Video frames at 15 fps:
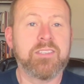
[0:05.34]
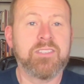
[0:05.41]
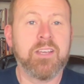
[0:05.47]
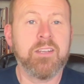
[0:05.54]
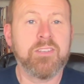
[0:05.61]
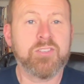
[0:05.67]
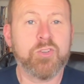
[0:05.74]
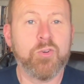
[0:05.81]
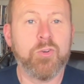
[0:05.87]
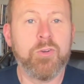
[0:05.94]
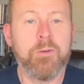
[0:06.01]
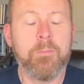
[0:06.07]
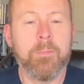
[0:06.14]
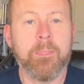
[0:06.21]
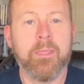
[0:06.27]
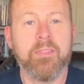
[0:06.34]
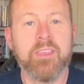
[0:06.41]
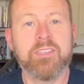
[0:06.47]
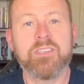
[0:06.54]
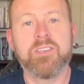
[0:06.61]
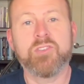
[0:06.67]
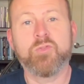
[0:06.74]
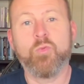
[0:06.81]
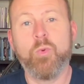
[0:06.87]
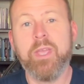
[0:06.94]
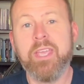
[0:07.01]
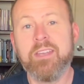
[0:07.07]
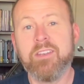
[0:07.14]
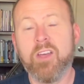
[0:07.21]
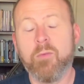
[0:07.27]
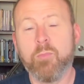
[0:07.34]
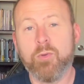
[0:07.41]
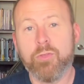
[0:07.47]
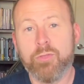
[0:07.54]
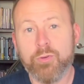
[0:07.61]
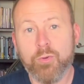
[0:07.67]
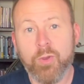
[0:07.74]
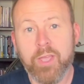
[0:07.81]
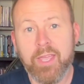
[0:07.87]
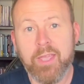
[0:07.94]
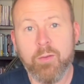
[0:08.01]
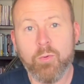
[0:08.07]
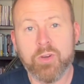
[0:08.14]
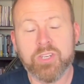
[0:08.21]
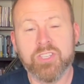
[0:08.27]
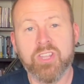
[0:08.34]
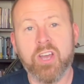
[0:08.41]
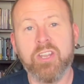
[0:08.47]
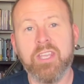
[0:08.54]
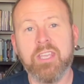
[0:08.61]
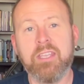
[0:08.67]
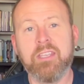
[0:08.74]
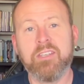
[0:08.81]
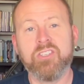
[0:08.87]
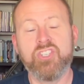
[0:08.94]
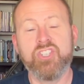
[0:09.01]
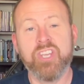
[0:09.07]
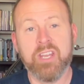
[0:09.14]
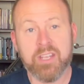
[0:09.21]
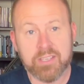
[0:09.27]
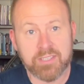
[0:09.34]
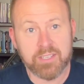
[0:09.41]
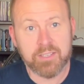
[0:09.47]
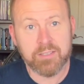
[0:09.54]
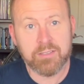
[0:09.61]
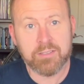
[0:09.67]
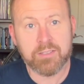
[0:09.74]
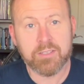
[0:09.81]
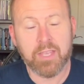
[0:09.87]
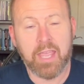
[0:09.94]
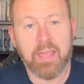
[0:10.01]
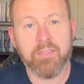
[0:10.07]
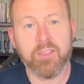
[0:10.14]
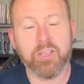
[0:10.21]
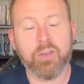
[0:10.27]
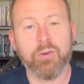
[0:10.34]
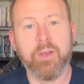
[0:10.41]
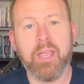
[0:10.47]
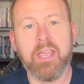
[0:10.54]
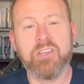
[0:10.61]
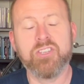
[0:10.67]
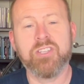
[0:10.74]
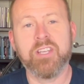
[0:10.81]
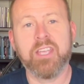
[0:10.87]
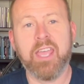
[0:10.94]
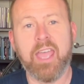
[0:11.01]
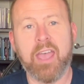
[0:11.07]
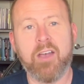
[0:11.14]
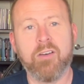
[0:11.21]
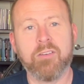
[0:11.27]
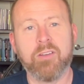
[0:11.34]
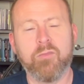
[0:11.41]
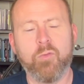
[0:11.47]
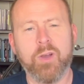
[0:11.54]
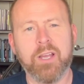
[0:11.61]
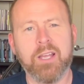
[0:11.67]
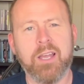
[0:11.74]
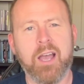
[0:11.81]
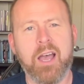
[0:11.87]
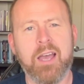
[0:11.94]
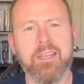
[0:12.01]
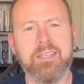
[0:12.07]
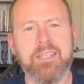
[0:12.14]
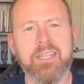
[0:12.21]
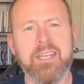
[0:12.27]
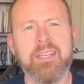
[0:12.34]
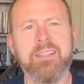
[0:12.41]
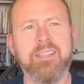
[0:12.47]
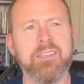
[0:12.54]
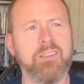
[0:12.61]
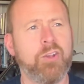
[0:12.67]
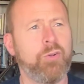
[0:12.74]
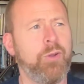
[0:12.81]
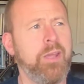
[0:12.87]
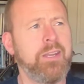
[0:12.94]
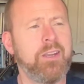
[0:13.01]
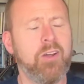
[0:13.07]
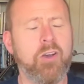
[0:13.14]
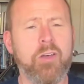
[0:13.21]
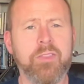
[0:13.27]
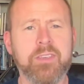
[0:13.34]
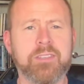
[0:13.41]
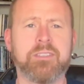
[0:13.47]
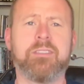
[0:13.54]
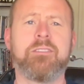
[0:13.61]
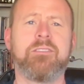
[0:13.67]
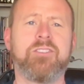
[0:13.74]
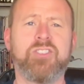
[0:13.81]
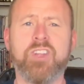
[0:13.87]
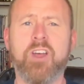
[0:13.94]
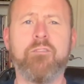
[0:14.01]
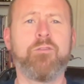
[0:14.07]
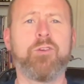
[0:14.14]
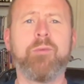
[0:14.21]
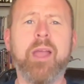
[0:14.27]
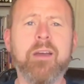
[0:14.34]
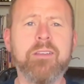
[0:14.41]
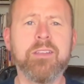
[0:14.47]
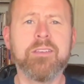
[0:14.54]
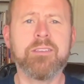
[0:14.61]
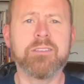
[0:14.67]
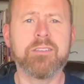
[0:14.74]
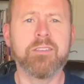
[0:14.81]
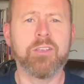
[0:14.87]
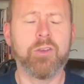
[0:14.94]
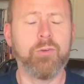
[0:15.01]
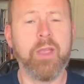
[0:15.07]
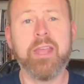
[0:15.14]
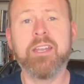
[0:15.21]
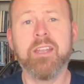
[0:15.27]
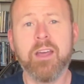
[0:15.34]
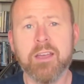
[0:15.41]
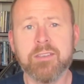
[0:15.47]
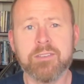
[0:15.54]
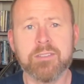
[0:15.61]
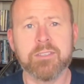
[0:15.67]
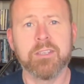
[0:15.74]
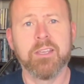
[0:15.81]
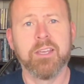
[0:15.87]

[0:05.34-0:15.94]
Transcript: Sunday school. This is week number 3. We're studying Genesis and the creation account of what God did that created all this stuff around us, created us.